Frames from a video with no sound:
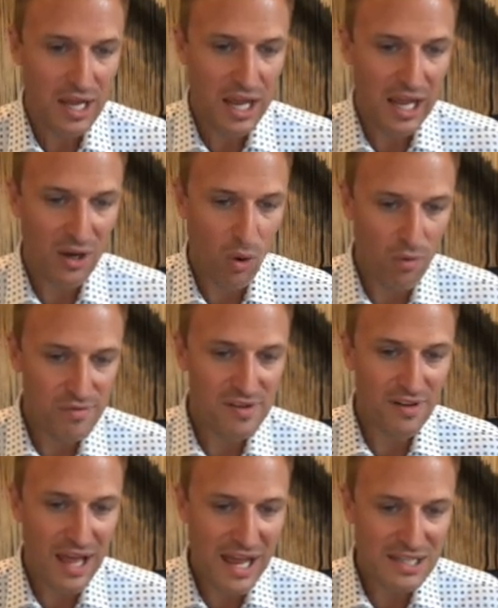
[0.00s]
And over the
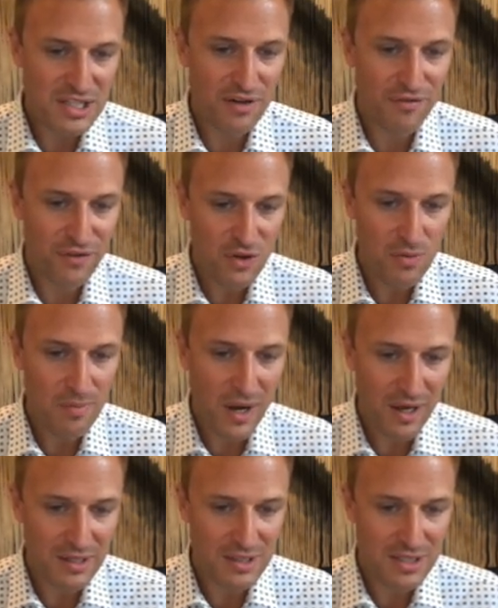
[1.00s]
last few
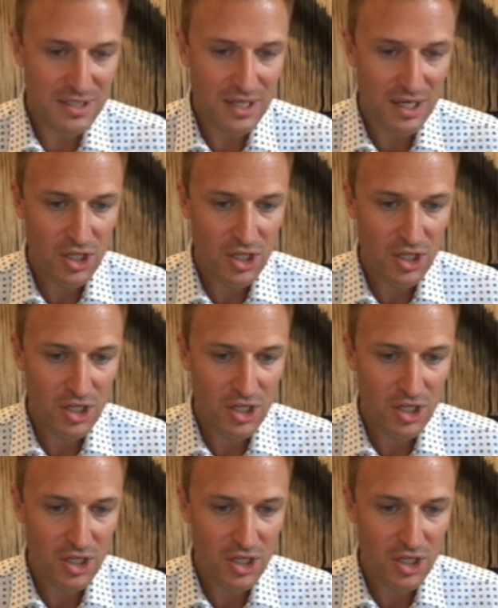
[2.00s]
months,